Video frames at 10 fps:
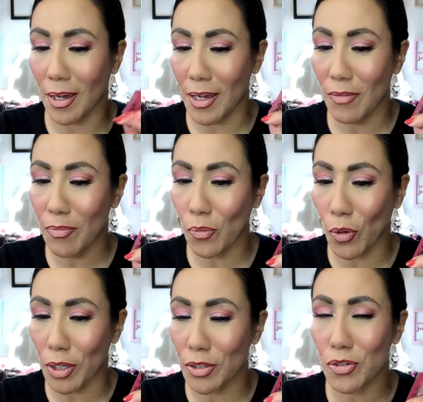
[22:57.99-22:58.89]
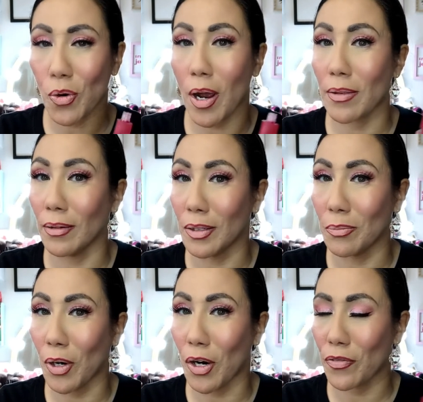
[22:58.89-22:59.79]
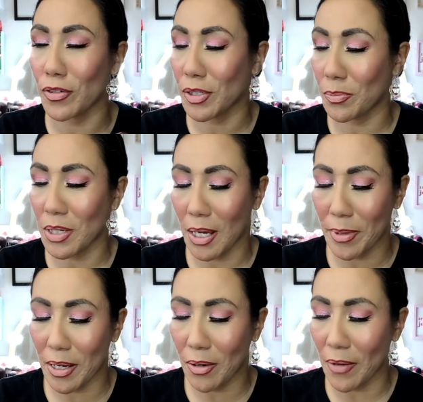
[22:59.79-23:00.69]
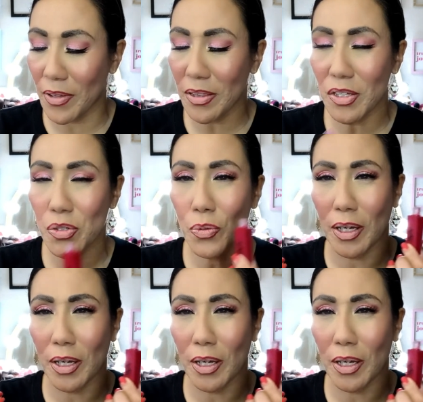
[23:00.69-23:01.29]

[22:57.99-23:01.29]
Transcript: I have been wanting to try the lip bar for some time now. I think these were